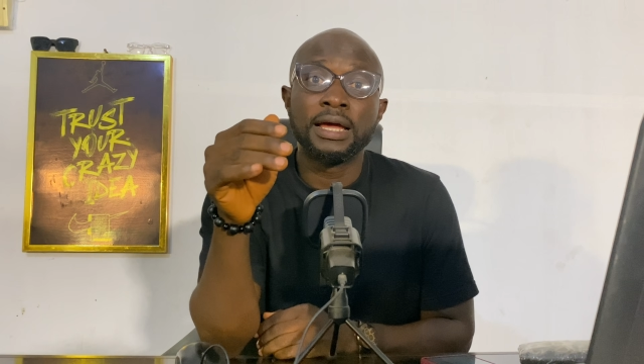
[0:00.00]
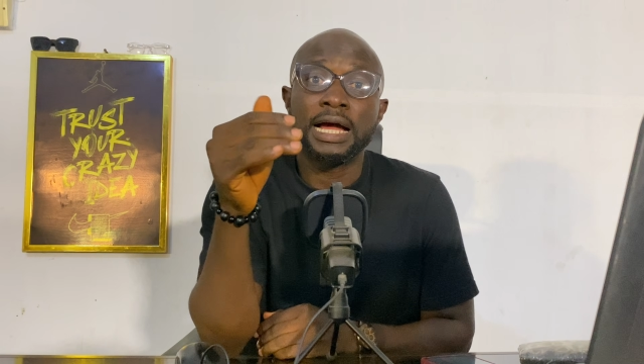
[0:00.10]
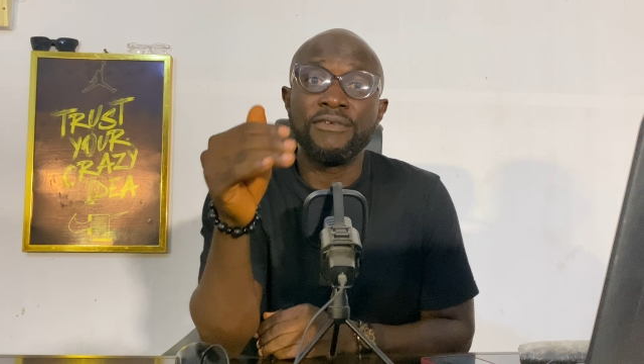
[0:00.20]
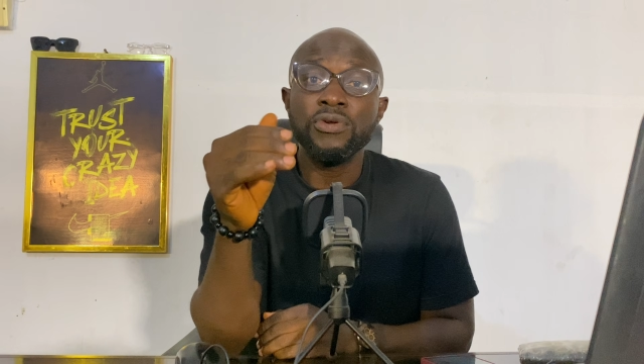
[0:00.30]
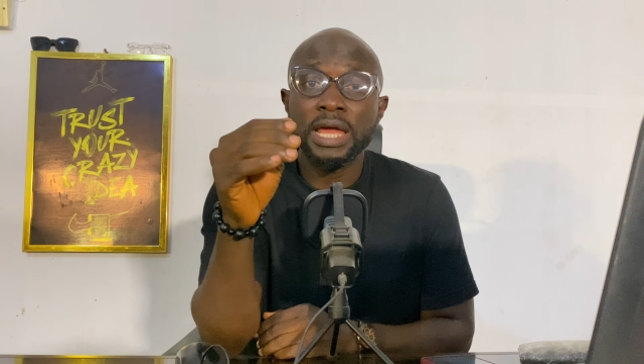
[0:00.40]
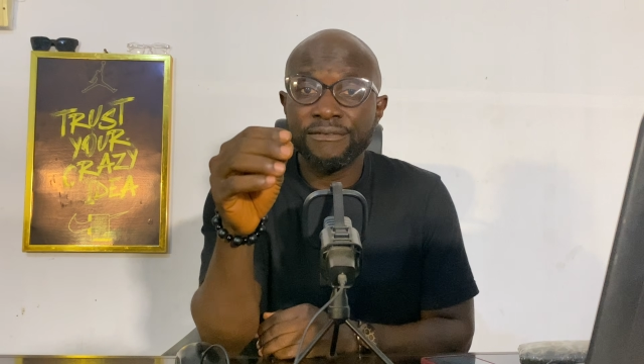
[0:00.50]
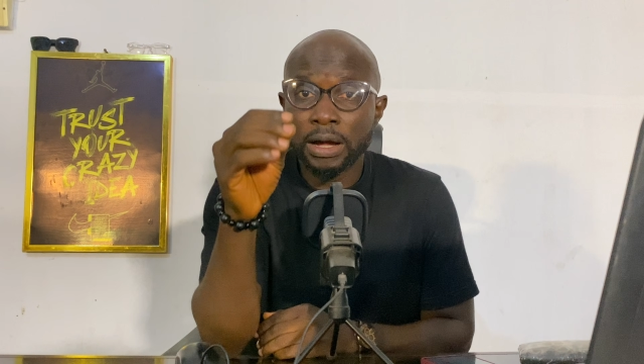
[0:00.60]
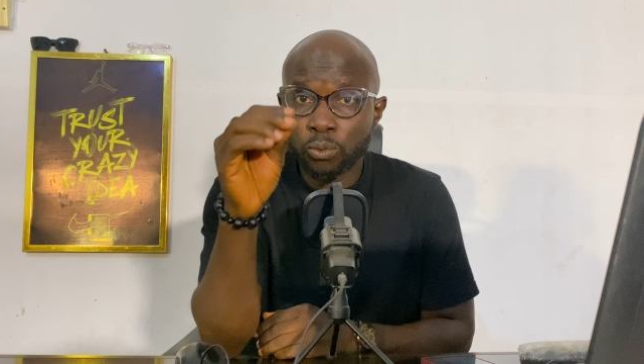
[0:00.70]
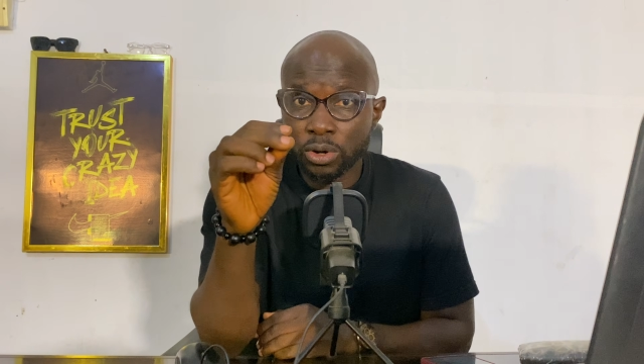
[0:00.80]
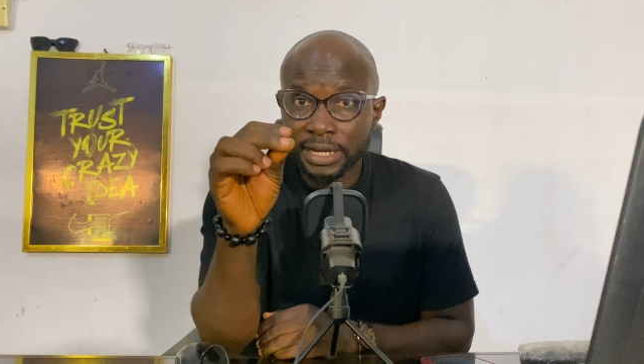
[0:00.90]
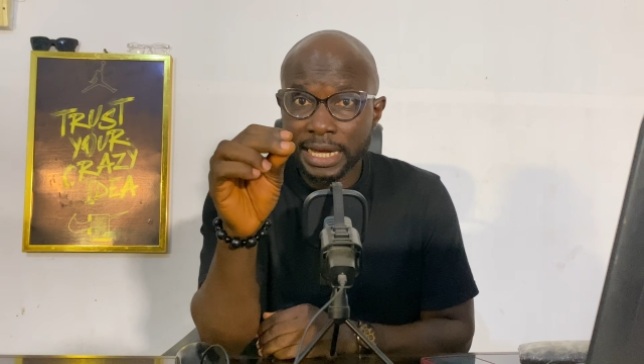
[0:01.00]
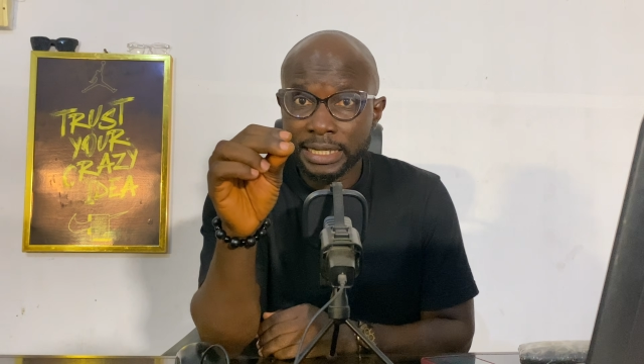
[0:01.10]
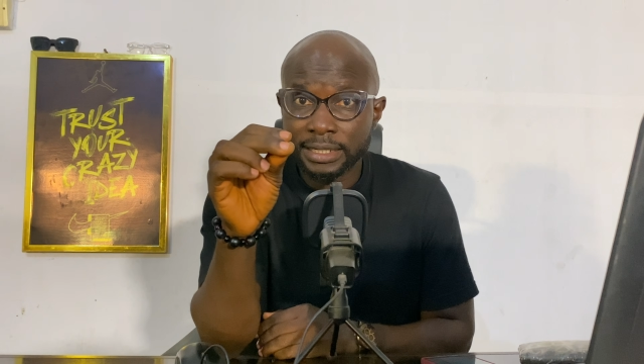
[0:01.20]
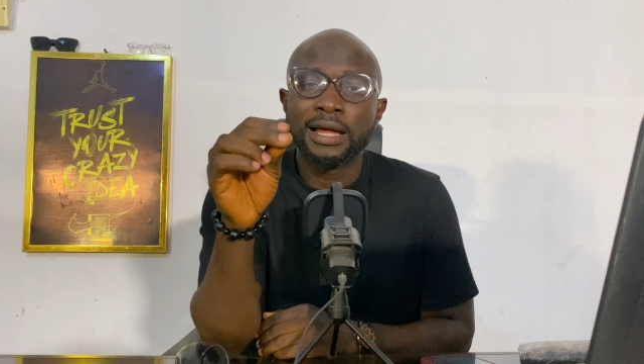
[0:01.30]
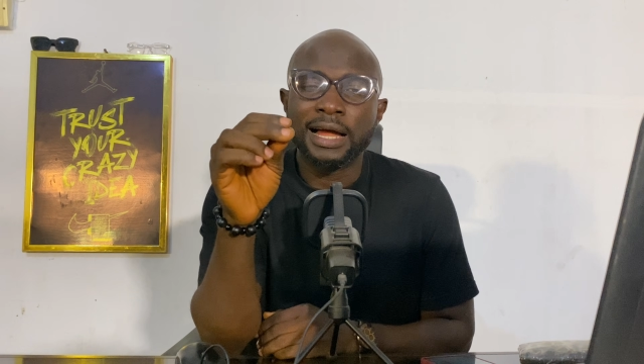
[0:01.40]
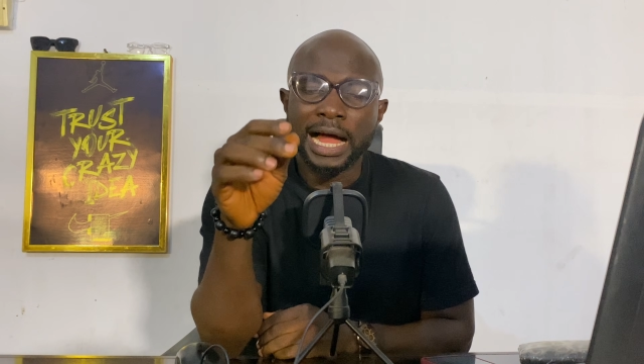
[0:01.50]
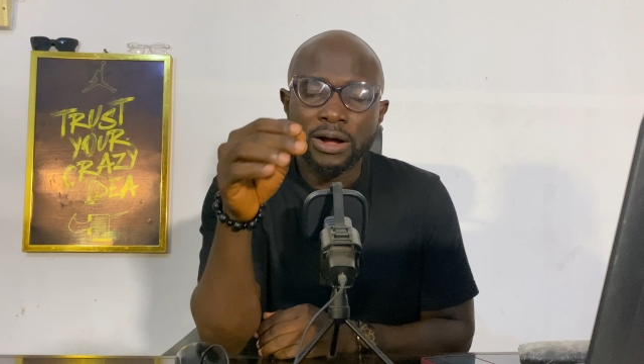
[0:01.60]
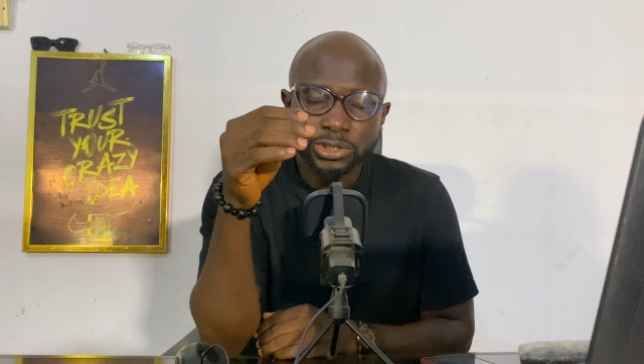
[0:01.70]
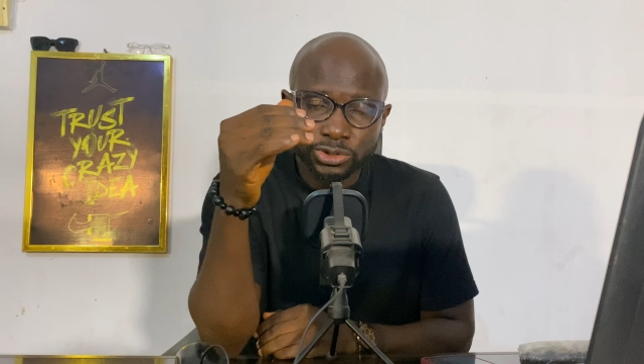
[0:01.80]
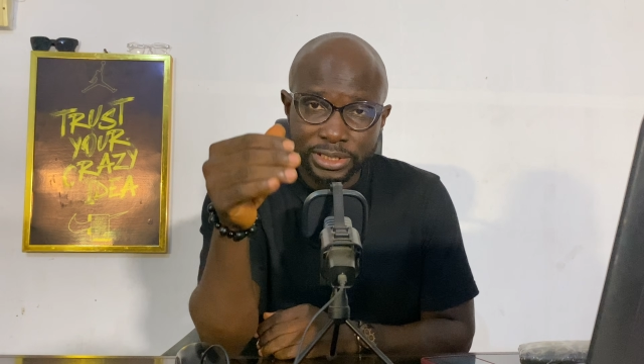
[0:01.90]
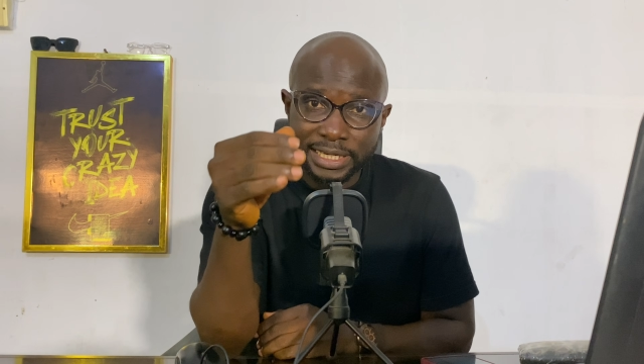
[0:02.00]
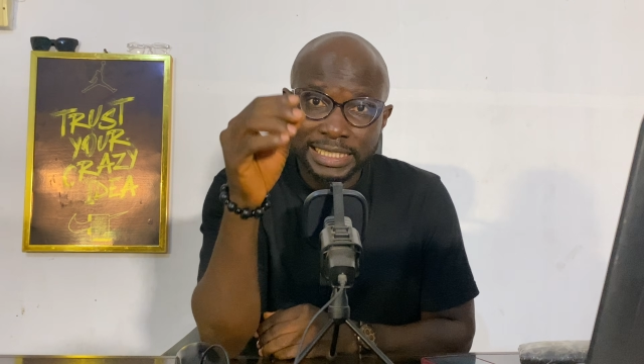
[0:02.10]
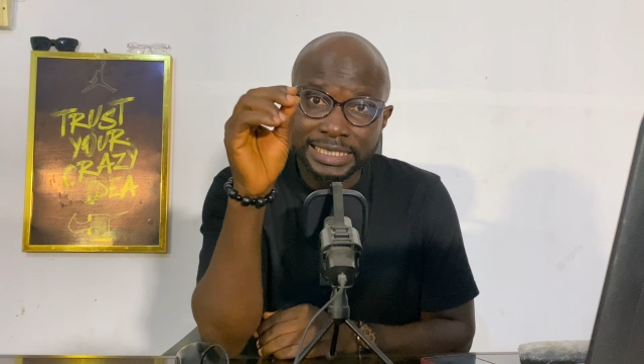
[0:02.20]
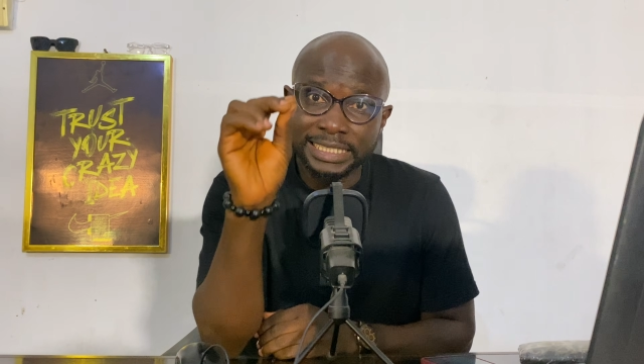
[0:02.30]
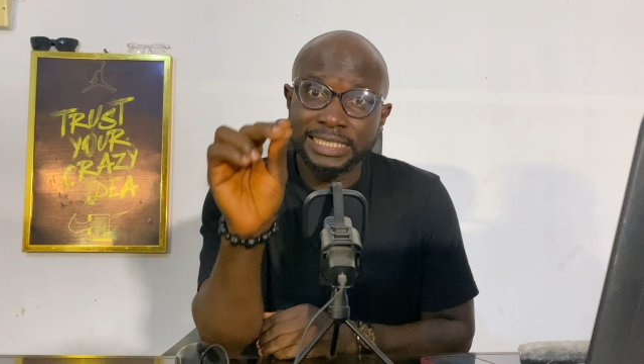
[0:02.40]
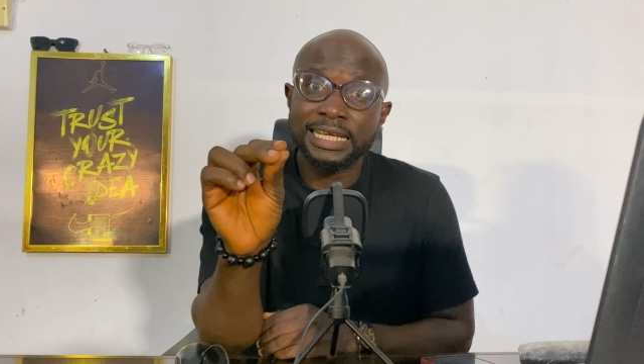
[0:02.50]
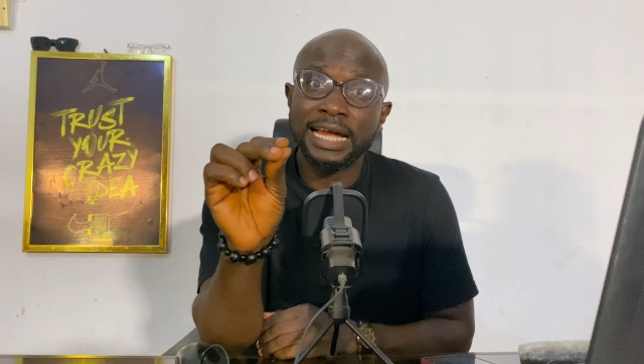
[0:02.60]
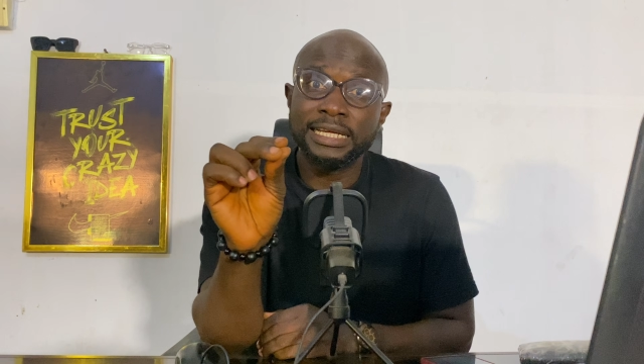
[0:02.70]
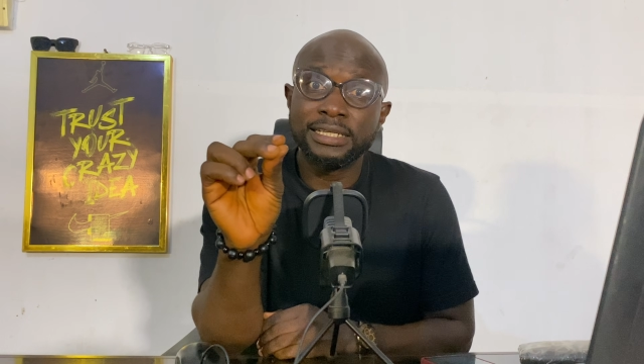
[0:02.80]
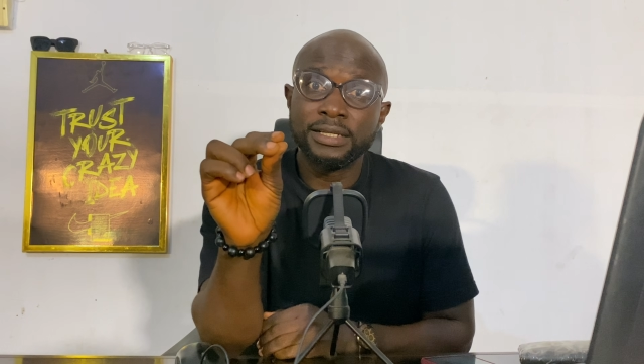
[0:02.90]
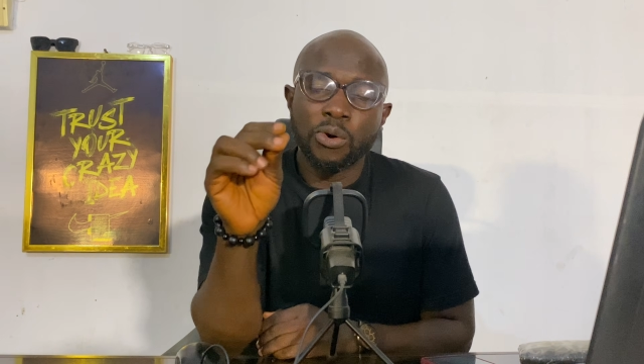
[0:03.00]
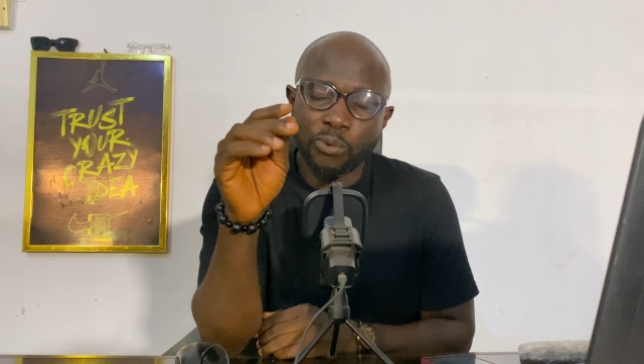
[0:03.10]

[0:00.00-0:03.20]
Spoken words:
Have you ever wondered how traders decide